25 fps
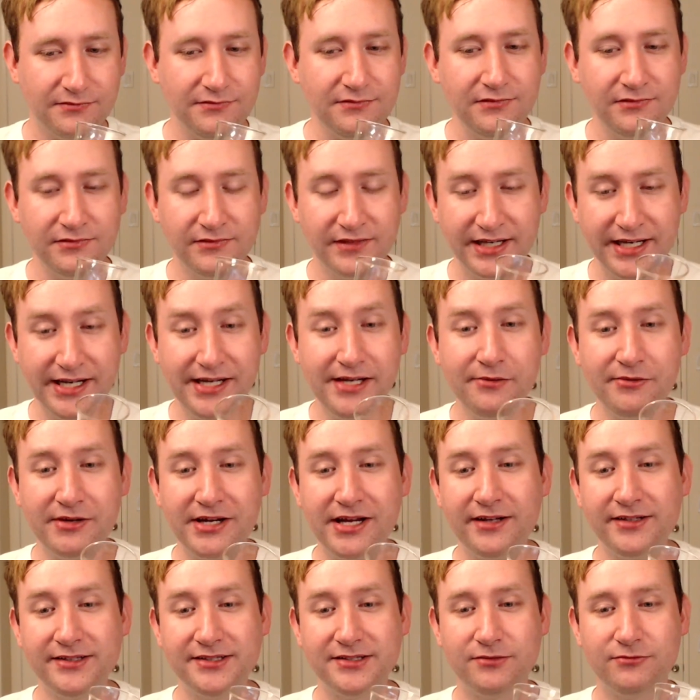And anyone
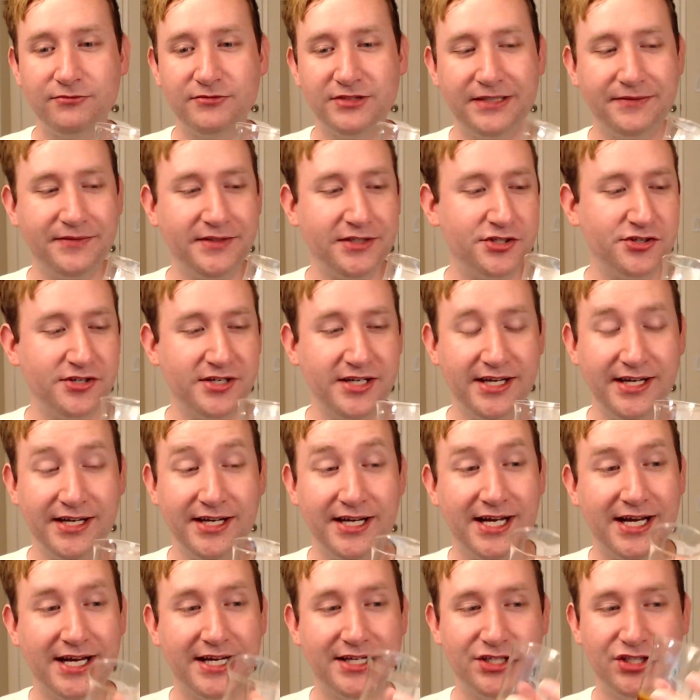else, whatever you're drinking,
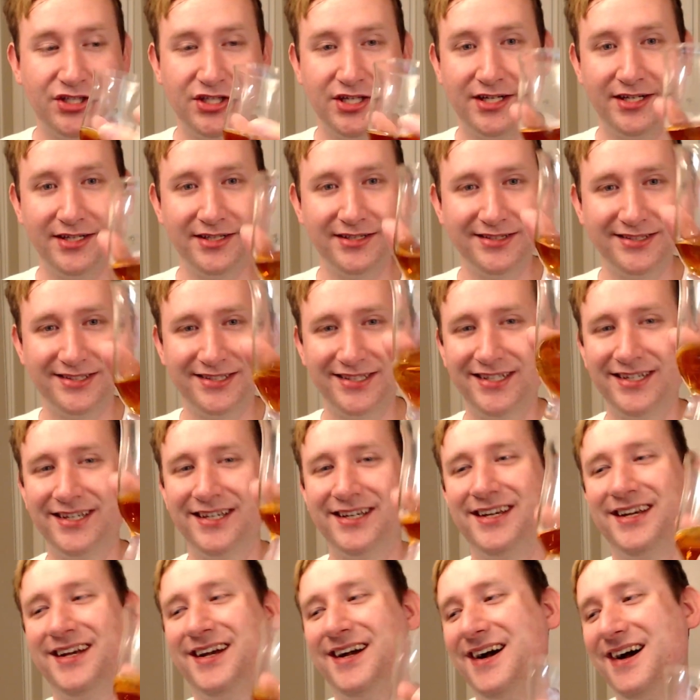cheers.
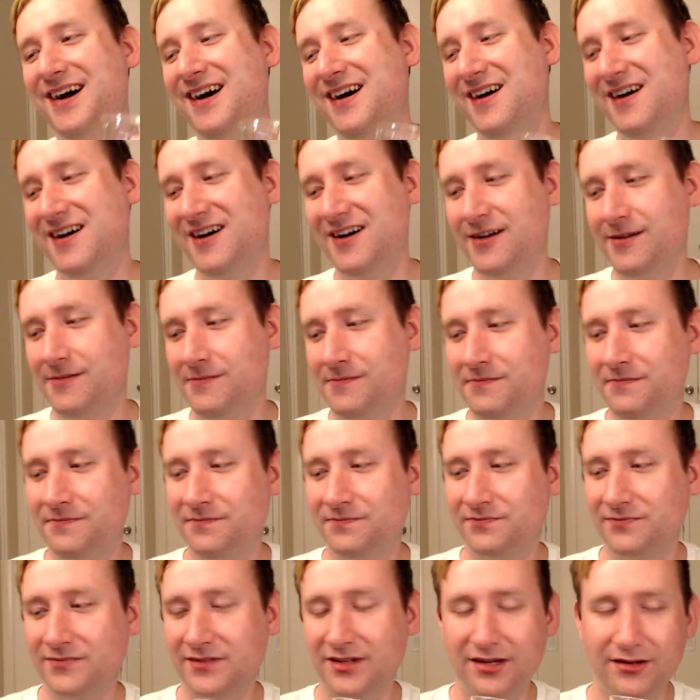
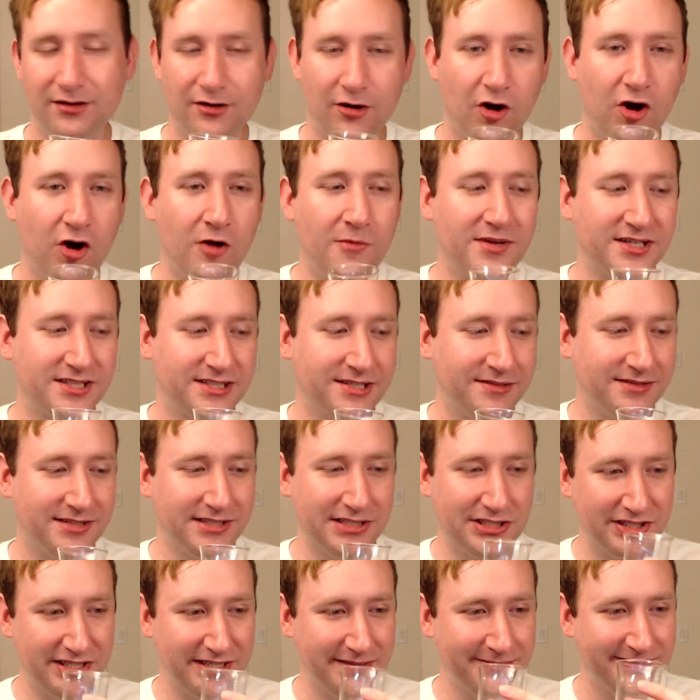Almost done with the
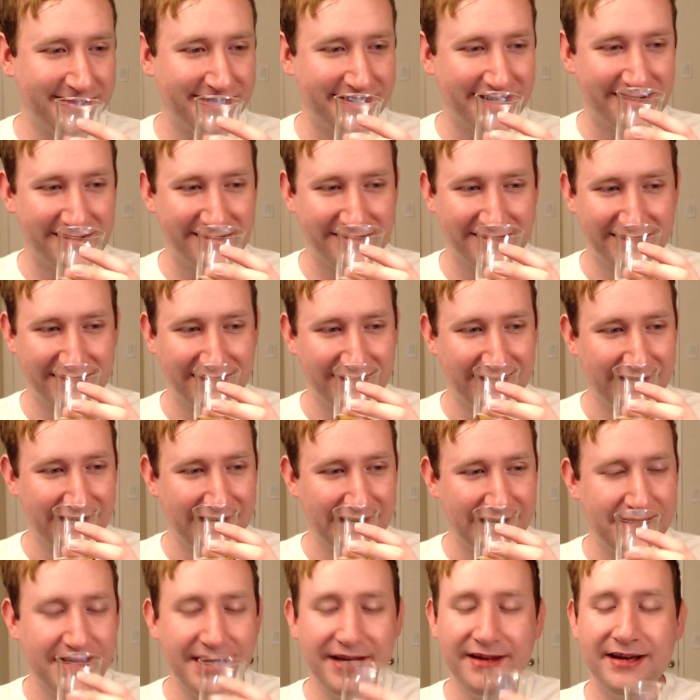stream, so
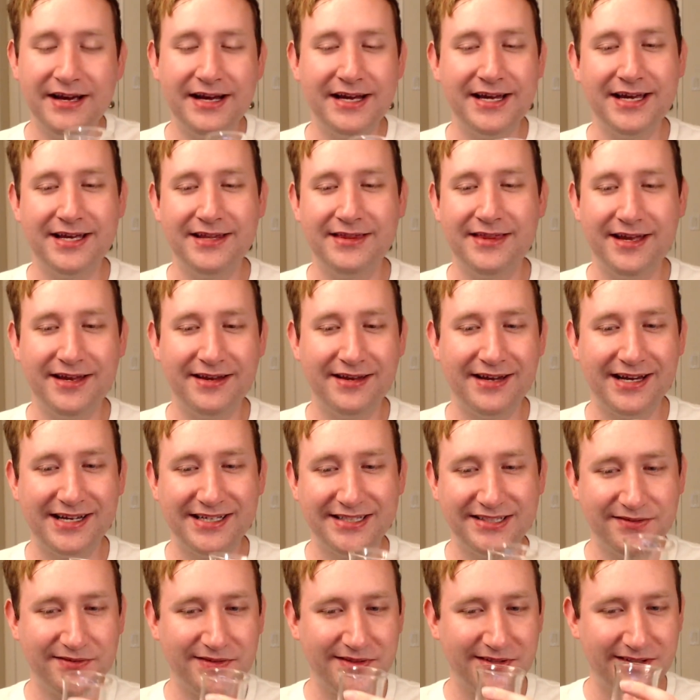thank you guys
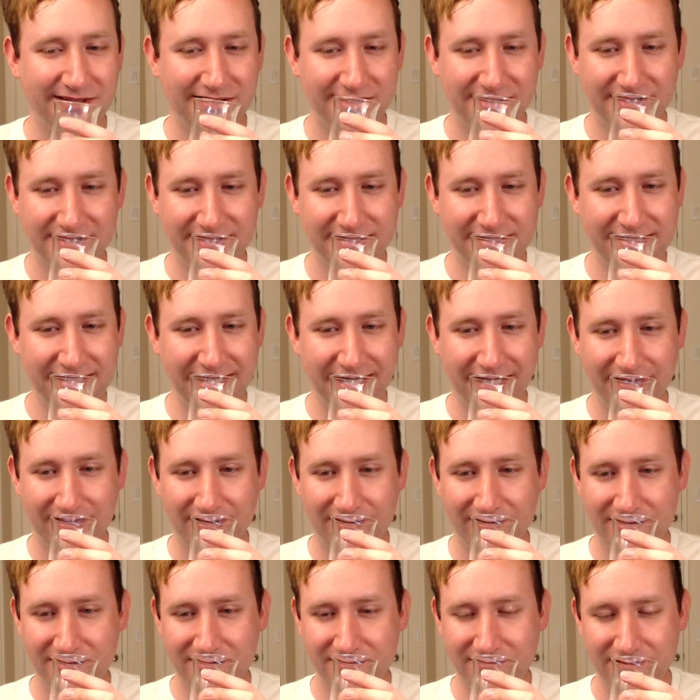for sticking
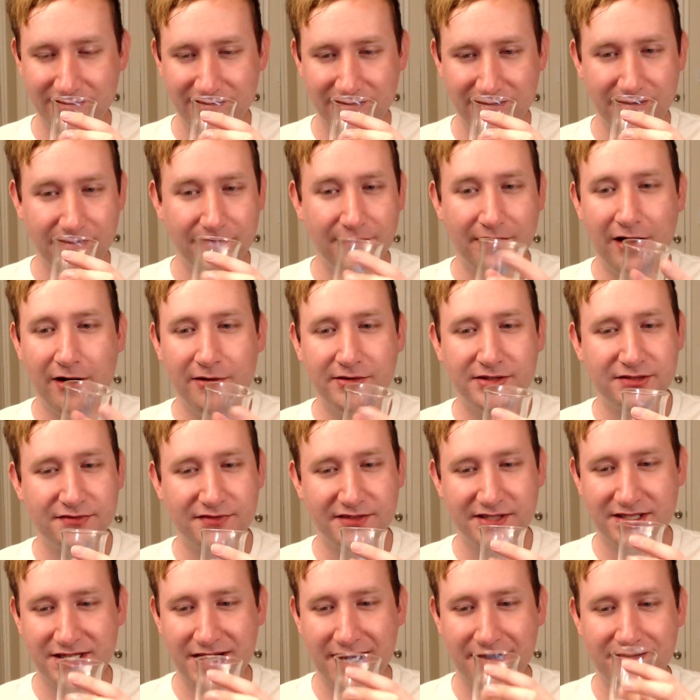through. Always fun to
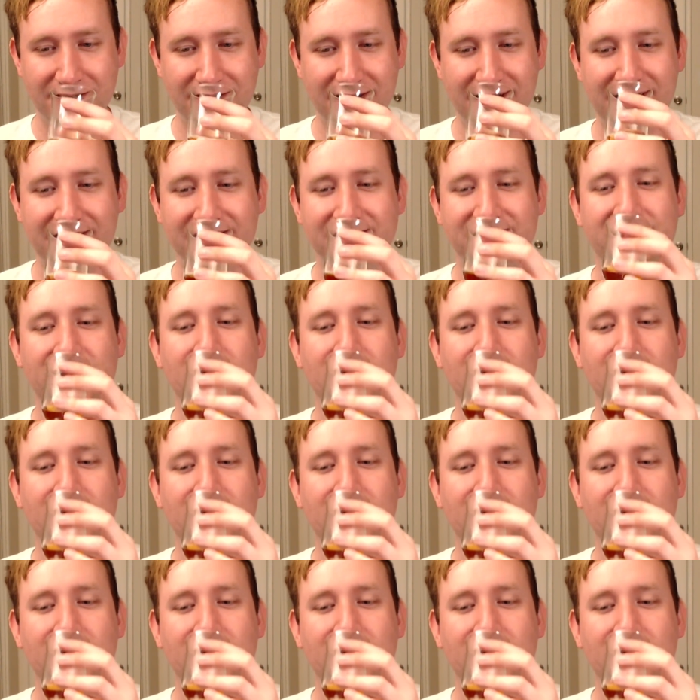chat with you guys.